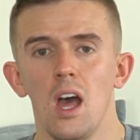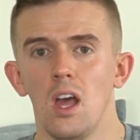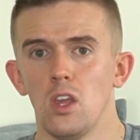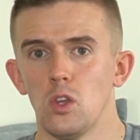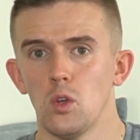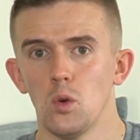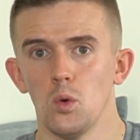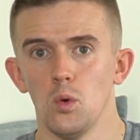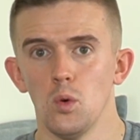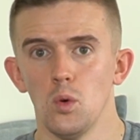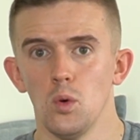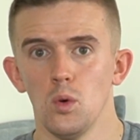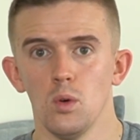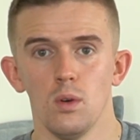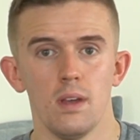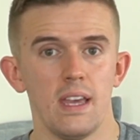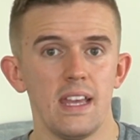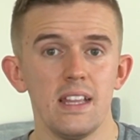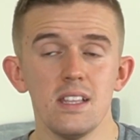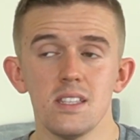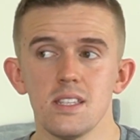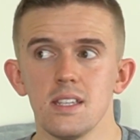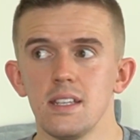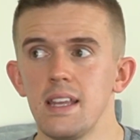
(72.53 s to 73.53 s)
your
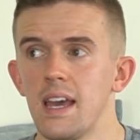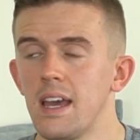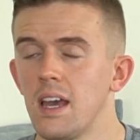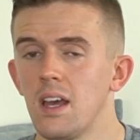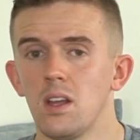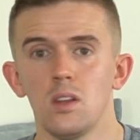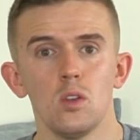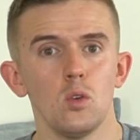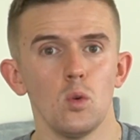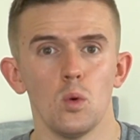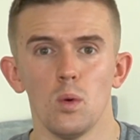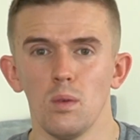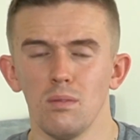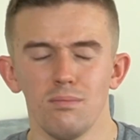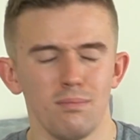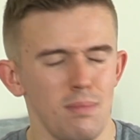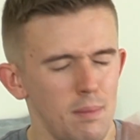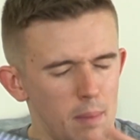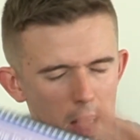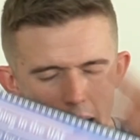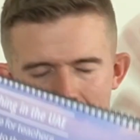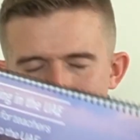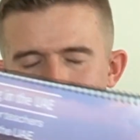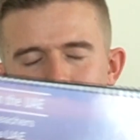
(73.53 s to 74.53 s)
internet, your
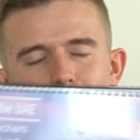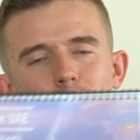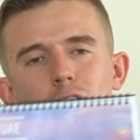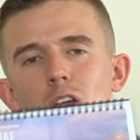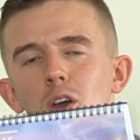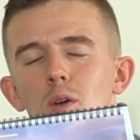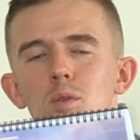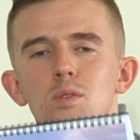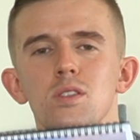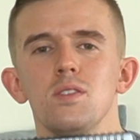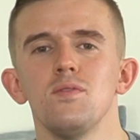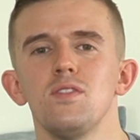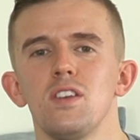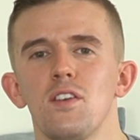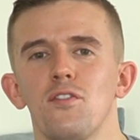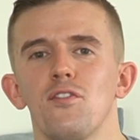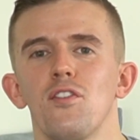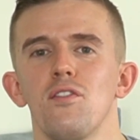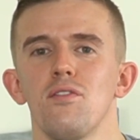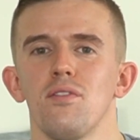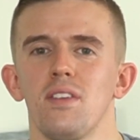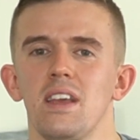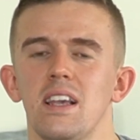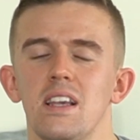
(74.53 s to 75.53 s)
loads of
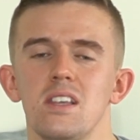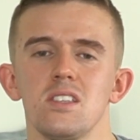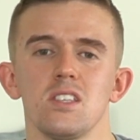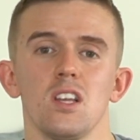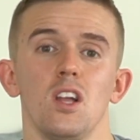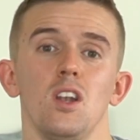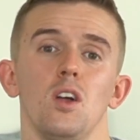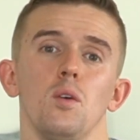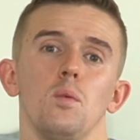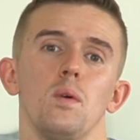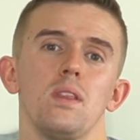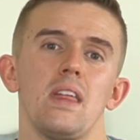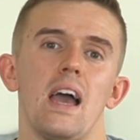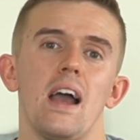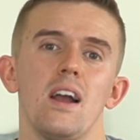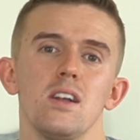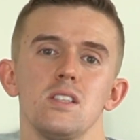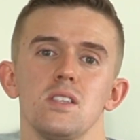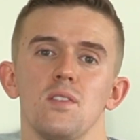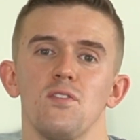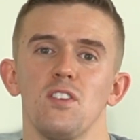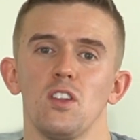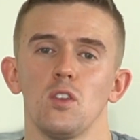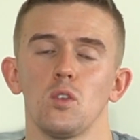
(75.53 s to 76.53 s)
different things, along with how
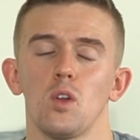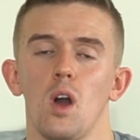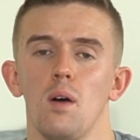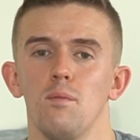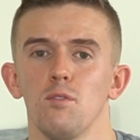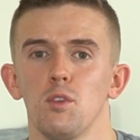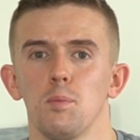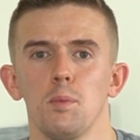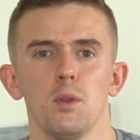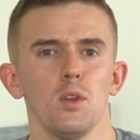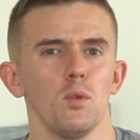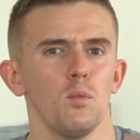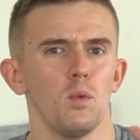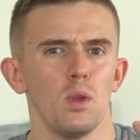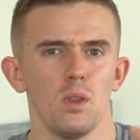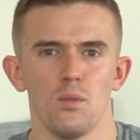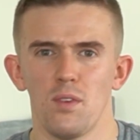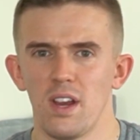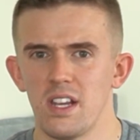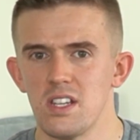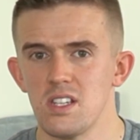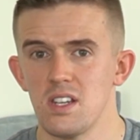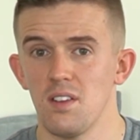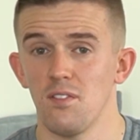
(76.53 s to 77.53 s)
to feel comfortable with a
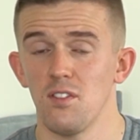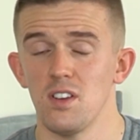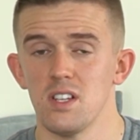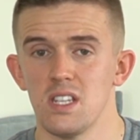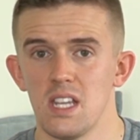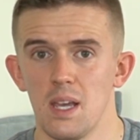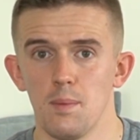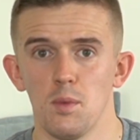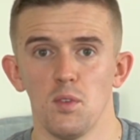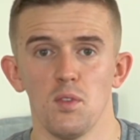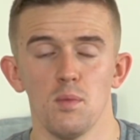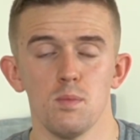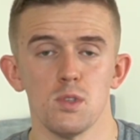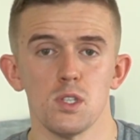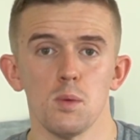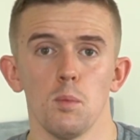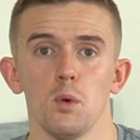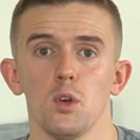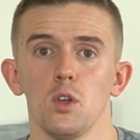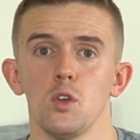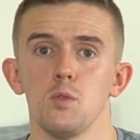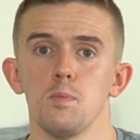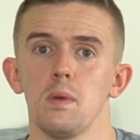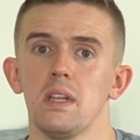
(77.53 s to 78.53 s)
range of different tips from
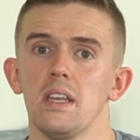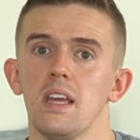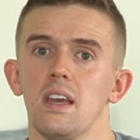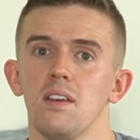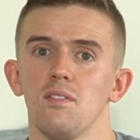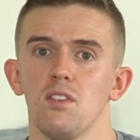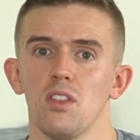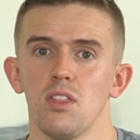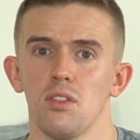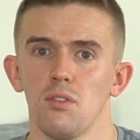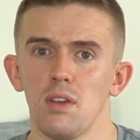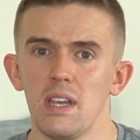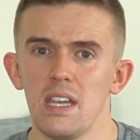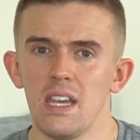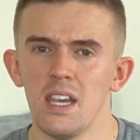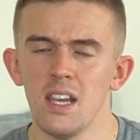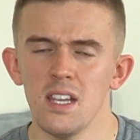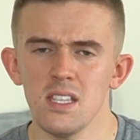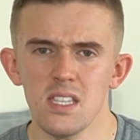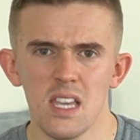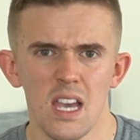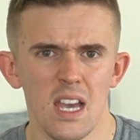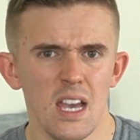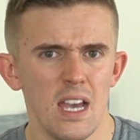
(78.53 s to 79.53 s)
someone who's been here for 3
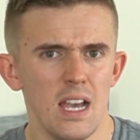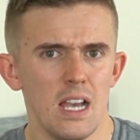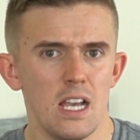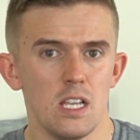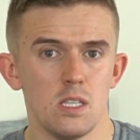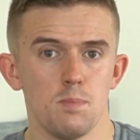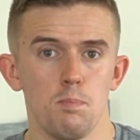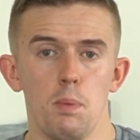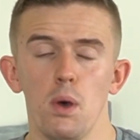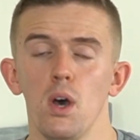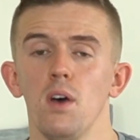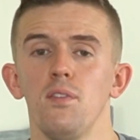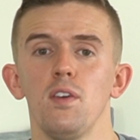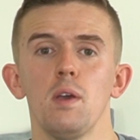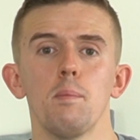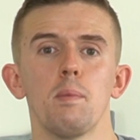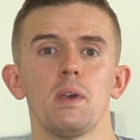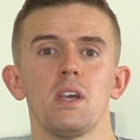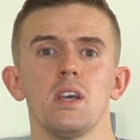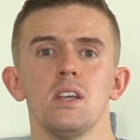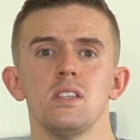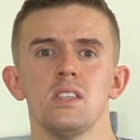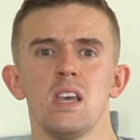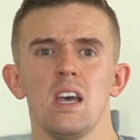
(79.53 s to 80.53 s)
years. It's perfect
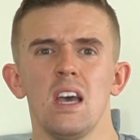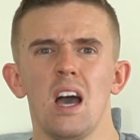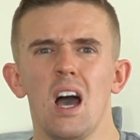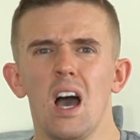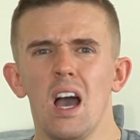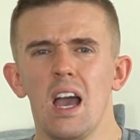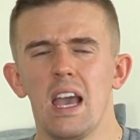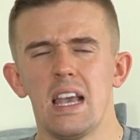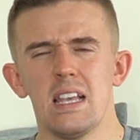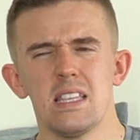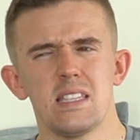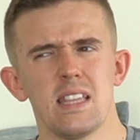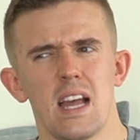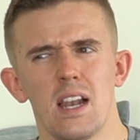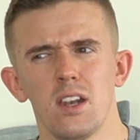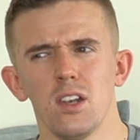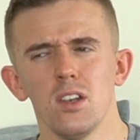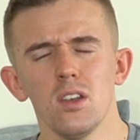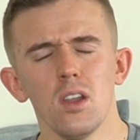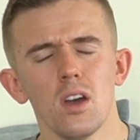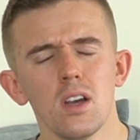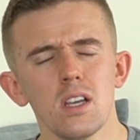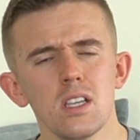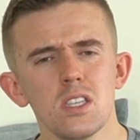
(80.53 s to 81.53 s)
because it's that
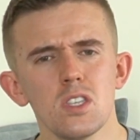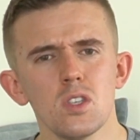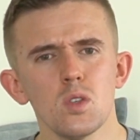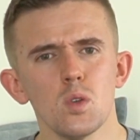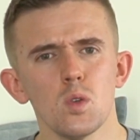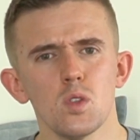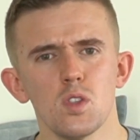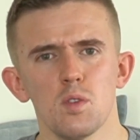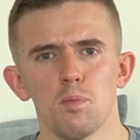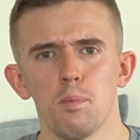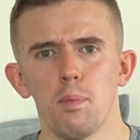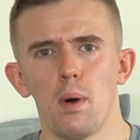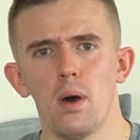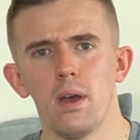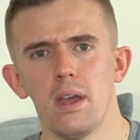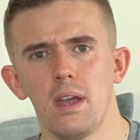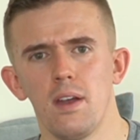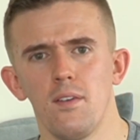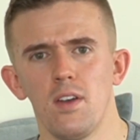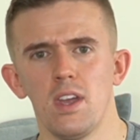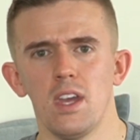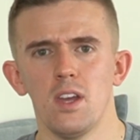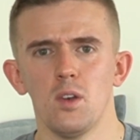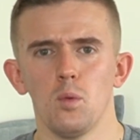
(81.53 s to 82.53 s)
nice sort of
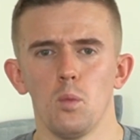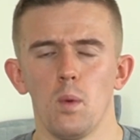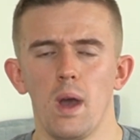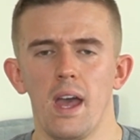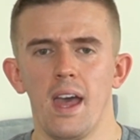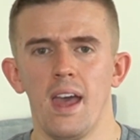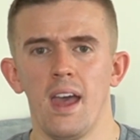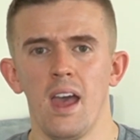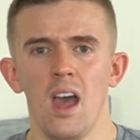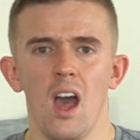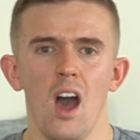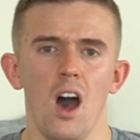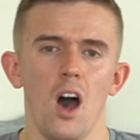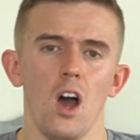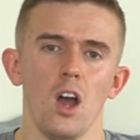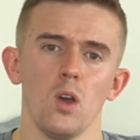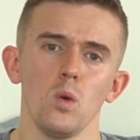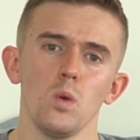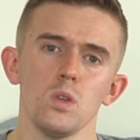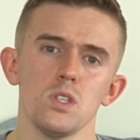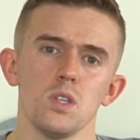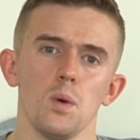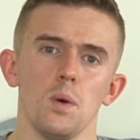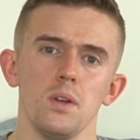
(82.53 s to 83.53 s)
period where I
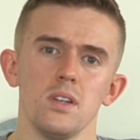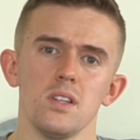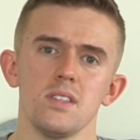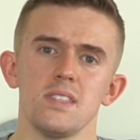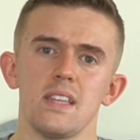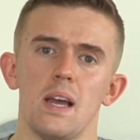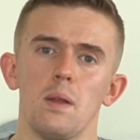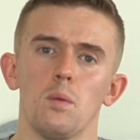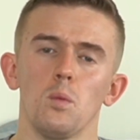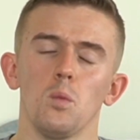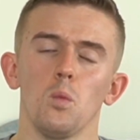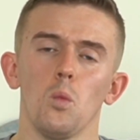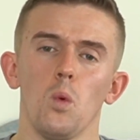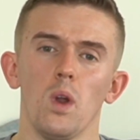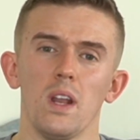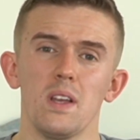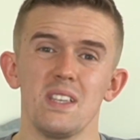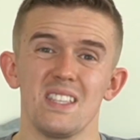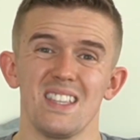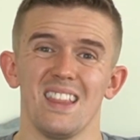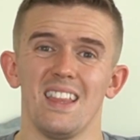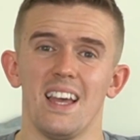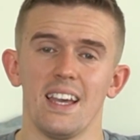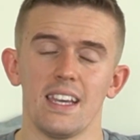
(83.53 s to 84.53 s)
also understand what
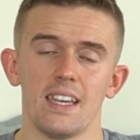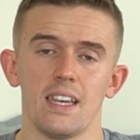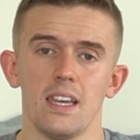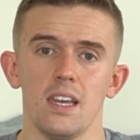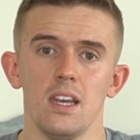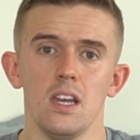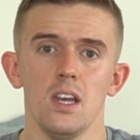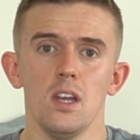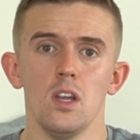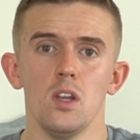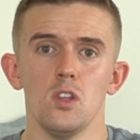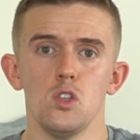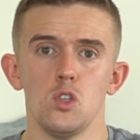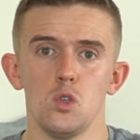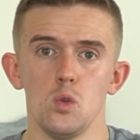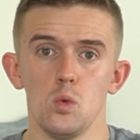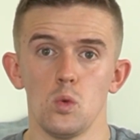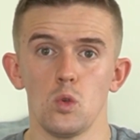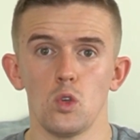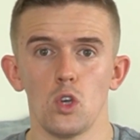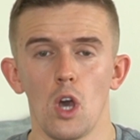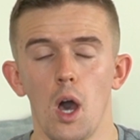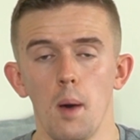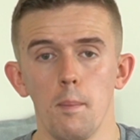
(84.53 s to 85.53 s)
it's like to
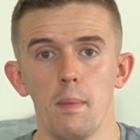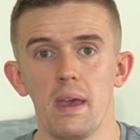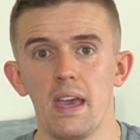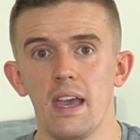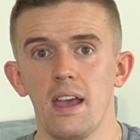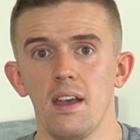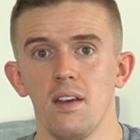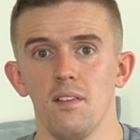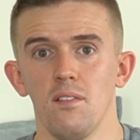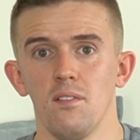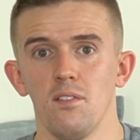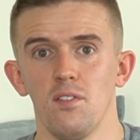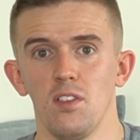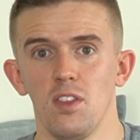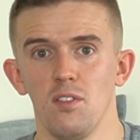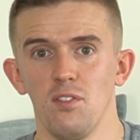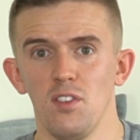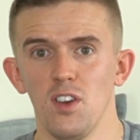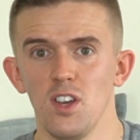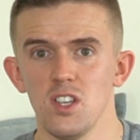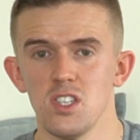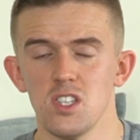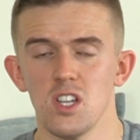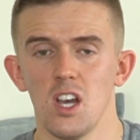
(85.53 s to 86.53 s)
come here for the
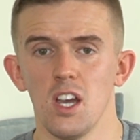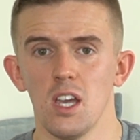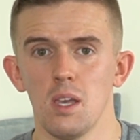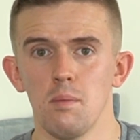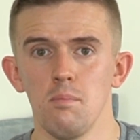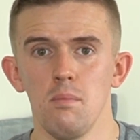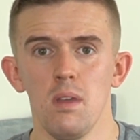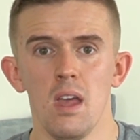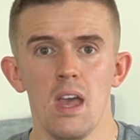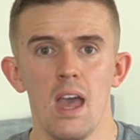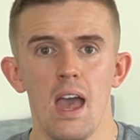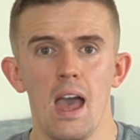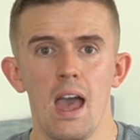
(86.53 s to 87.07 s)
first time,